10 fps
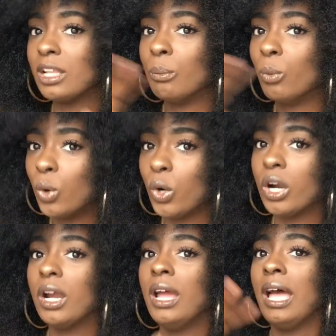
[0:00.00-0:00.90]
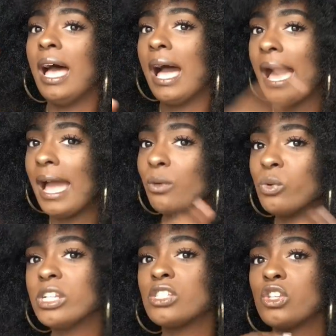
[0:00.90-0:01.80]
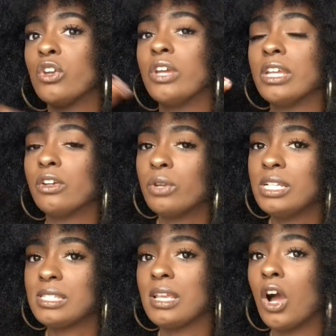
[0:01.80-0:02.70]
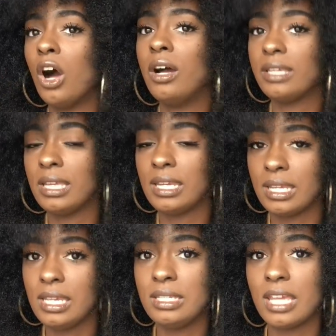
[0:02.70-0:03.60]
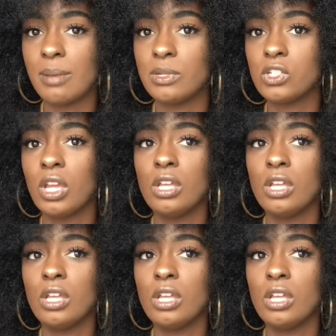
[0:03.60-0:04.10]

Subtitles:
the more high risk you're increasing on getting heat damage.